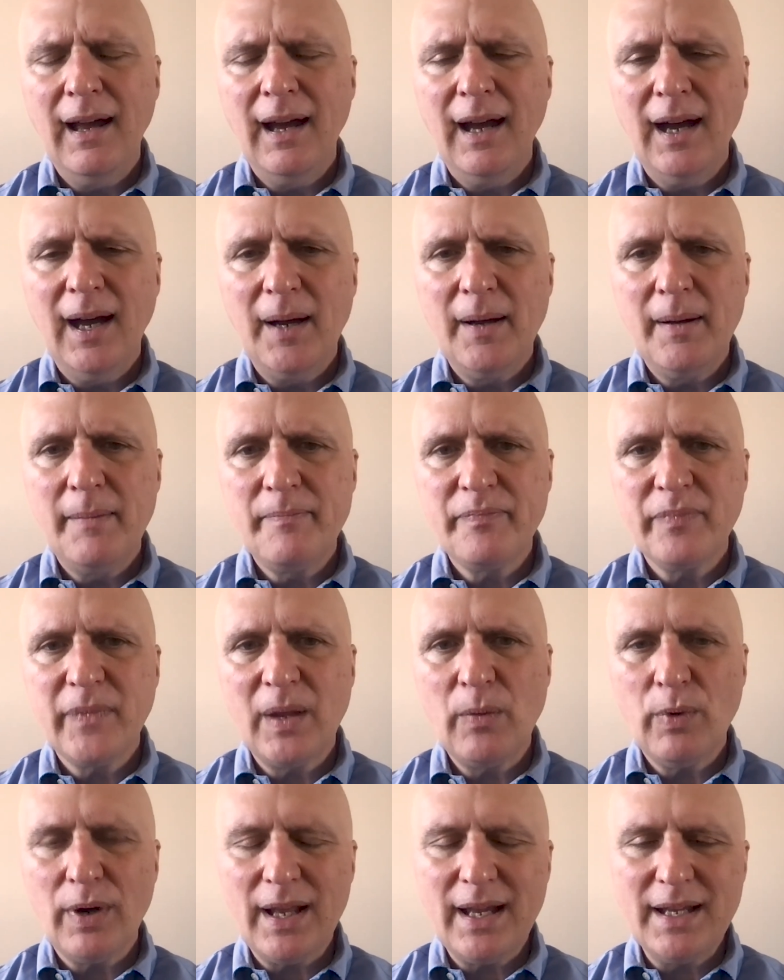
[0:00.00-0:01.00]

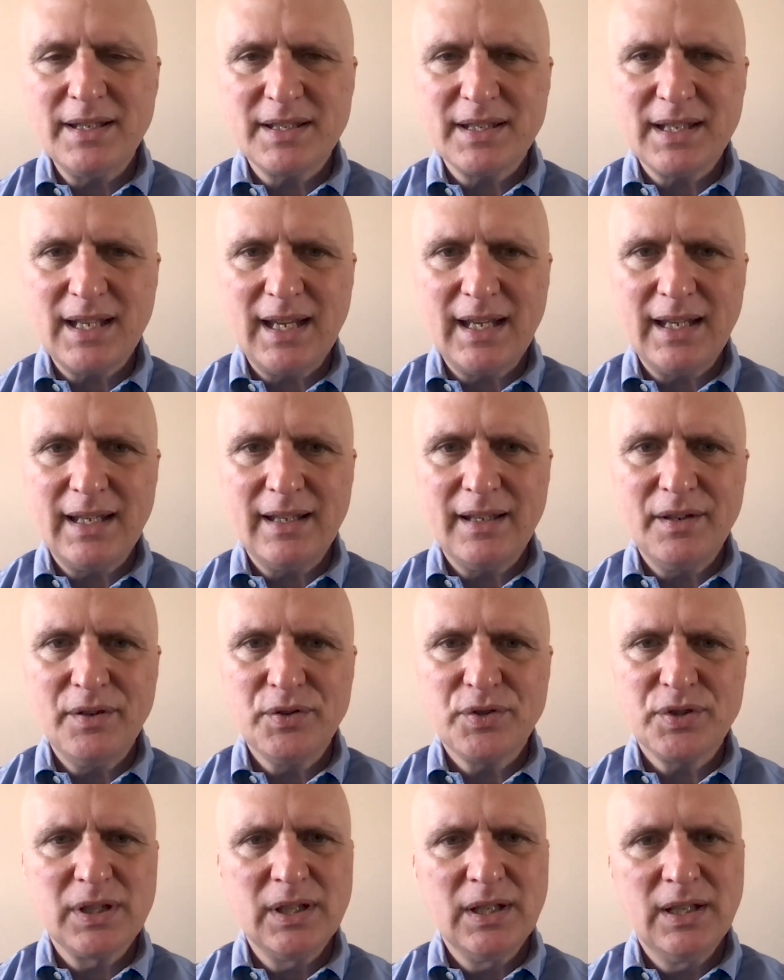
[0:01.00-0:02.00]
And what I'd say
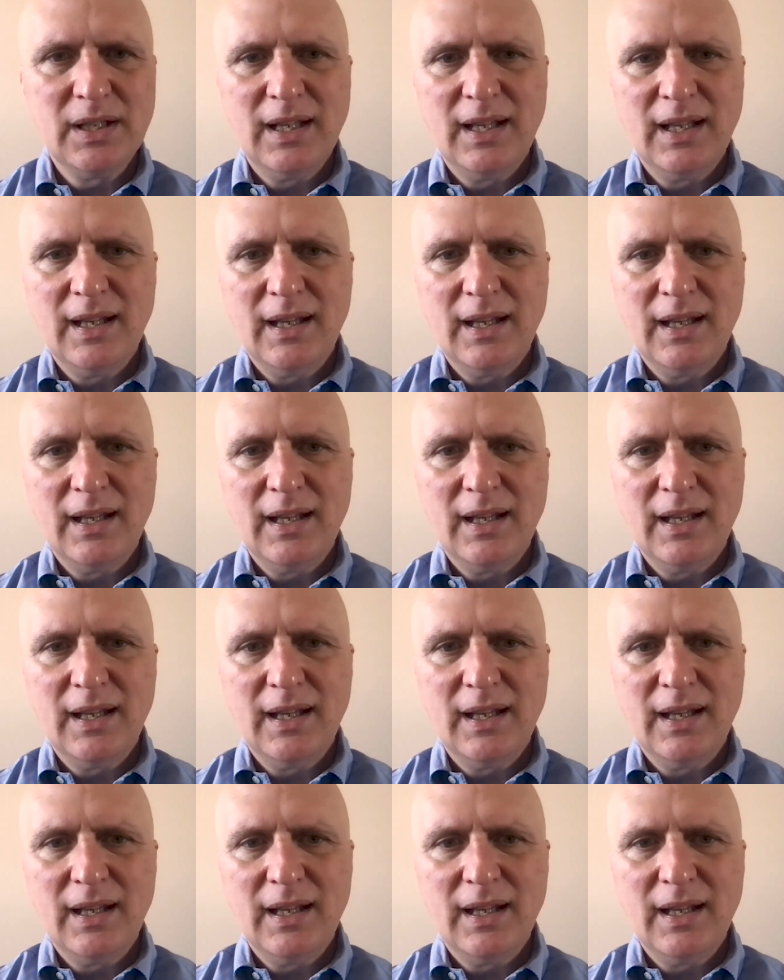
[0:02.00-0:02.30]
is